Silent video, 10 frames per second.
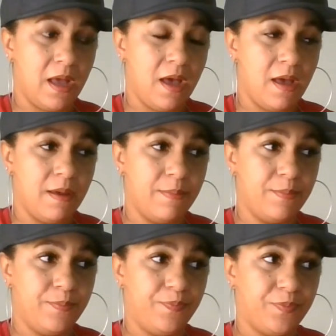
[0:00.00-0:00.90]

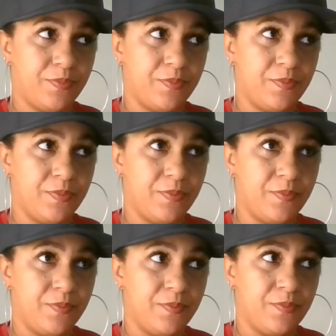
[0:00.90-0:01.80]
Um,
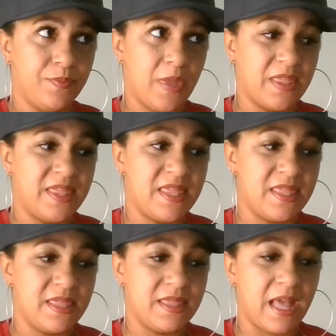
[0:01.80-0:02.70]

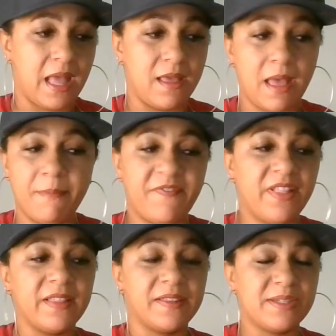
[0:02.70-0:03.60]
I'm
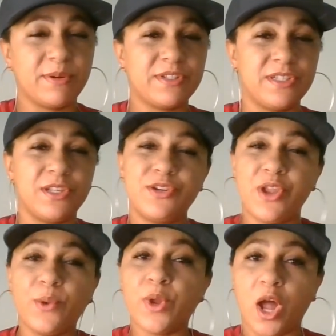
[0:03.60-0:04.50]
feeling like this person's a
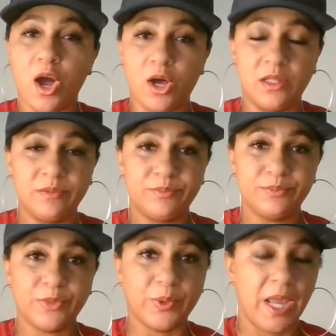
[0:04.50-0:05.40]
know it all,
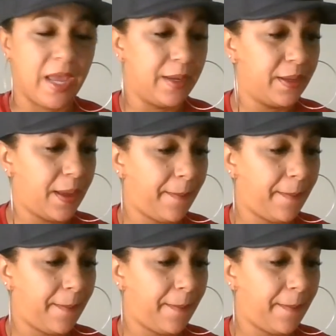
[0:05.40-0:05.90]
okay?